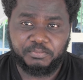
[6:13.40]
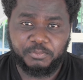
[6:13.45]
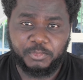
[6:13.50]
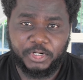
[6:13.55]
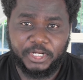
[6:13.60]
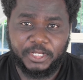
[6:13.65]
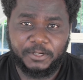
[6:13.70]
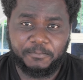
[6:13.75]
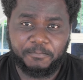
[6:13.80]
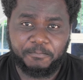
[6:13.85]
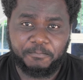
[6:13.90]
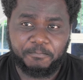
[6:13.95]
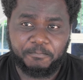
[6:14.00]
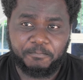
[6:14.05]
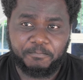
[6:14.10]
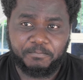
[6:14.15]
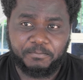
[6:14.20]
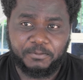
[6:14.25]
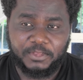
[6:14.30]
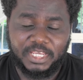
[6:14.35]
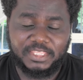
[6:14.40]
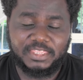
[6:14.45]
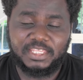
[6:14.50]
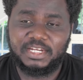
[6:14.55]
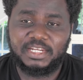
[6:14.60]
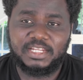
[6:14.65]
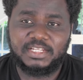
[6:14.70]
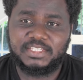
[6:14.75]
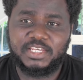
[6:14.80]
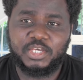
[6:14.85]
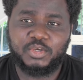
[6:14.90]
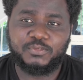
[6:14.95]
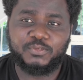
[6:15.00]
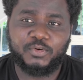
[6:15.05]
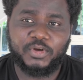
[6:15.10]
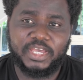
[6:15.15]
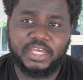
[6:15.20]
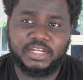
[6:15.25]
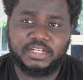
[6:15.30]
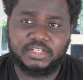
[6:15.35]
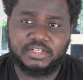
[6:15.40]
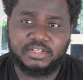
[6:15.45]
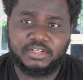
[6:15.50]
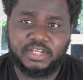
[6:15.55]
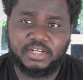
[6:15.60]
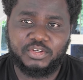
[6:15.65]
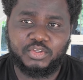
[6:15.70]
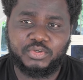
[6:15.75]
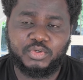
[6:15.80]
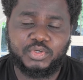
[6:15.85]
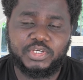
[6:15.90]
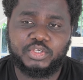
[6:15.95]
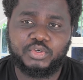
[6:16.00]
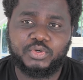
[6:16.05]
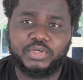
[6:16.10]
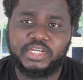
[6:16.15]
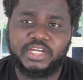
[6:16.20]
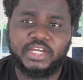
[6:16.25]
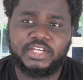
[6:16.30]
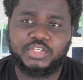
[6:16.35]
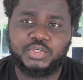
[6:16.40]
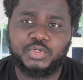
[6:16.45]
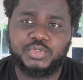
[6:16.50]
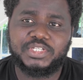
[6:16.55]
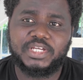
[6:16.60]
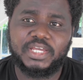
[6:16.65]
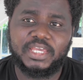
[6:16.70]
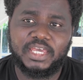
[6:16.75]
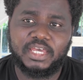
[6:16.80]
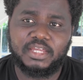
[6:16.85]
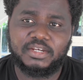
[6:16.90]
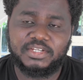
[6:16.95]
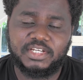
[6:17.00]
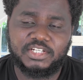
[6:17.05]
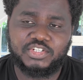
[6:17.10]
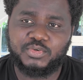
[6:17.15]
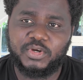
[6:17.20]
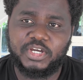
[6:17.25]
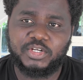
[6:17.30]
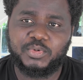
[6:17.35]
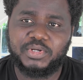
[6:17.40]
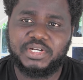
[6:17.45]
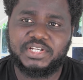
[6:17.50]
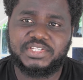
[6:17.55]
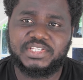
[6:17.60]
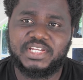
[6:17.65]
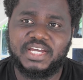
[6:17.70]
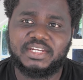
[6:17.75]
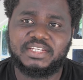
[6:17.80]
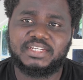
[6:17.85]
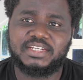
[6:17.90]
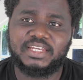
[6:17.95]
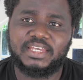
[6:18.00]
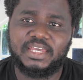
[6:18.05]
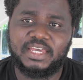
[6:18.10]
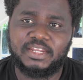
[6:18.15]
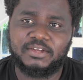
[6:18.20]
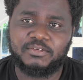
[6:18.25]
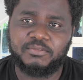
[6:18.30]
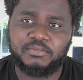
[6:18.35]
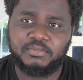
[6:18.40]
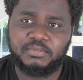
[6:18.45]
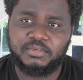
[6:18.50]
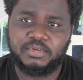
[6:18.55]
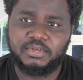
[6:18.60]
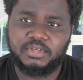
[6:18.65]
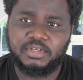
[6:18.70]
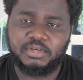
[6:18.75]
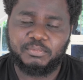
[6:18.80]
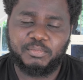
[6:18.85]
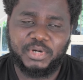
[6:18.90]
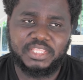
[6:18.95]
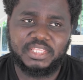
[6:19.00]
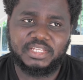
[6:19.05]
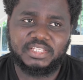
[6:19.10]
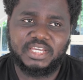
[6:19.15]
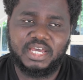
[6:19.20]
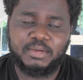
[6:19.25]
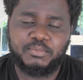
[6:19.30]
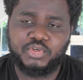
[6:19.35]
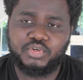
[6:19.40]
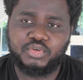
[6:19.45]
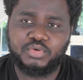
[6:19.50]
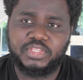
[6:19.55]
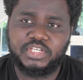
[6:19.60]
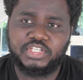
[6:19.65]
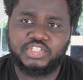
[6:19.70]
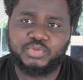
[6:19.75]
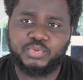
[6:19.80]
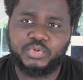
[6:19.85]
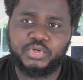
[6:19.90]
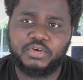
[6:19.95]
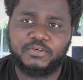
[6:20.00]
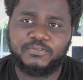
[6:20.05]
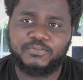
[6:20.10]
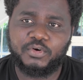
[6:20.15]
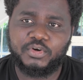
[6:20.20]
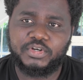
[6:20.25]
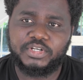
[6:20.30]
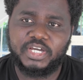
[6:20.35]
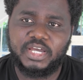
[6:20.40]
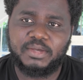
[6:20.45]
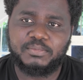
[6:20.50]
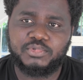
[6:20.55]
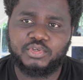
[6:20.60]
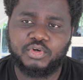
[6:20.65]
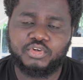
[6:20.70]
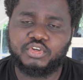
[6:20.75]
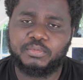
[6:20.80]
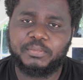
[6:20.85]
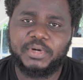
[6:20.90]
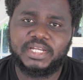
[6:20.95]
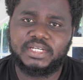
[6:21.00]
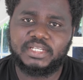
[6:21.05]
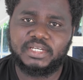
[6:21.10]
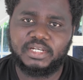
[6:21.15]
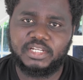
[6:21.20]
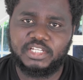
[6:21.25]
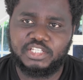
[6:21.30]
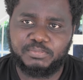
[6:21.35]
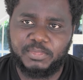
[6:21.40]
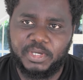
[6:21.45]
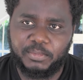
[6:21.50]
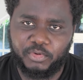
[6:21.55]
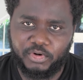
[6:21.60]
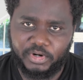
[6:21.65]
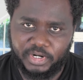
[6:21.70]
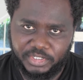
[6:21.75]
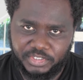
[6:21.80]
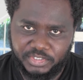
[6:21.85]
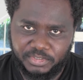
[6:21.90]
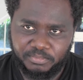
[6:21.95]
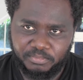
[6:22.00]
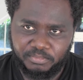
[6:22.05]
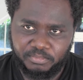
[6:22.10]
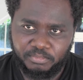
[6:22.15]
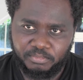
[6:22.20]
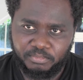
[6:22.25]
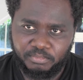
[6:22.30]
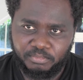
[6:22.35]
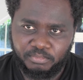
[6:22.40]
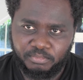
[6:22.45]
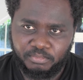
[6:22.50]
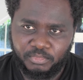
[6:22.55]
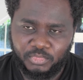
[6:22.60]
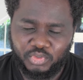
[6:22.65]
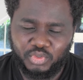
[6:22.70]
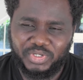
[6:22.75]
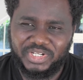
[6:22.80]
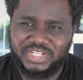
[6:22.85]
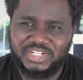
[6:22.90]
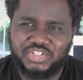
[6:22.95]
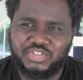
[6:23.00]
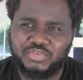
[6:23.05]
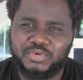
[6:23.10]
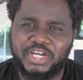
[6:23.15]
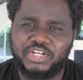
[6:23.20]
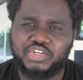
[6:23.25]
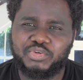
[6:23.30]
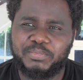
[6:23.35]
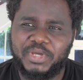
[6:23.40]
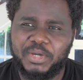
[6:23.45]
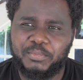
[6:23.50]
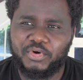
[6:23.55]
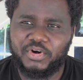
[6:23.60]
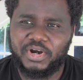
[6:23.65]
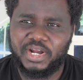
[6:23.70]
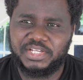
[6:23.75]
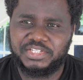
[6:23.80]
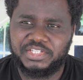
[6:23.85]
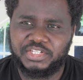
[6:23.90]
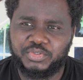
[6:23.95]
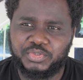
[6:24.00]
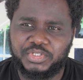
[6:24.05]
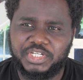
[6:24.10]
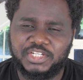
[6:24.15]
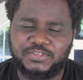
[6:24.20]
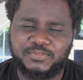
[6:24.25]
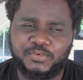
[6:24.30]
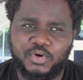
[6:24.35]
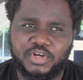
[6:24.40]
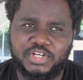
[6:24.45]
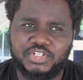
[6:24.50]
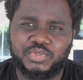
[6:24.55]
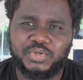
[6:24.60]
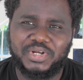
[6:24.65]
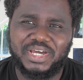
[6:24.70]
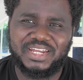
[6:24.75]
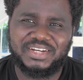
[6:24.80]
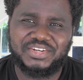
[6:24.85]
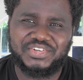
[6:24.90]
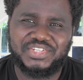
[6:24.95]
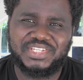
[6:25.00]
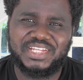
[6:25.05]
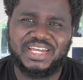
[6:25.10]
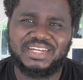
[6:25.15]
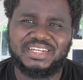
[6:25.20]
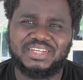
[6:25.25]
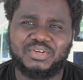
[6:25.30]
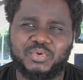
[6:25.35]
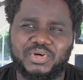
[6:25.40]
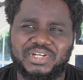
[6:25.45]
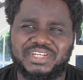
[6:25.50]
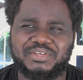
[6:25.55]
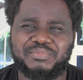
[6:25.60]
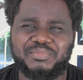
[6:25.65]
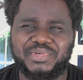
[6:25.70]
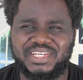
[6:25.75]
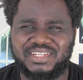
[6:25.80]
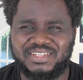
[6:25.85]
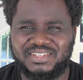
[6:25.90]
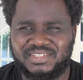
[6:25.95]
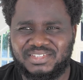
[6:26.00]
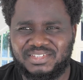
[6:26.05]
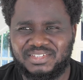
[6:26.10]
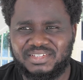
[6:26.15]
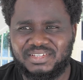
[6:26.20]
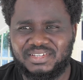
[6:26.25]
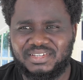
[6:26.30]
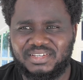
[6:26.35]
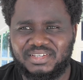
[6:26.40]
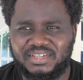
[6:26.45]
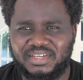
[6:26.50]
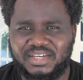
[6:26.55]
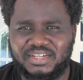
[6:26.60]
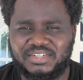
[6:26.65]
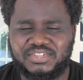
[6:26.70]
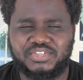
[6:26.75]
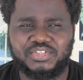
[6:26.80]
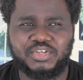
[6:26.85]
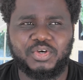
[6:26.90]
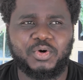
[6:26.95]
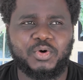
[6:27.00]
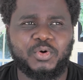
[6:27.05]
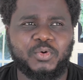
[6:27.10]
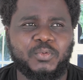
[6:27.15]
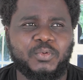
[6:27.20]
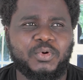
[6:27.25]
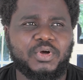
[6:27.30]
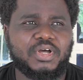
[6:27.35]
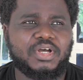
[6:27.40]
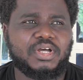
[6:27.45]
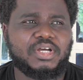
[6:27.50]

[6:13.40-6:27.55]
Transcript: right? And then let's say you forget it and you hear it used again, just try to understand it again. By the time you do this 3 or 4 times, automatically it's memorized. You didn't try to memorize it, you just focused on understanding what it means. Yeah, so,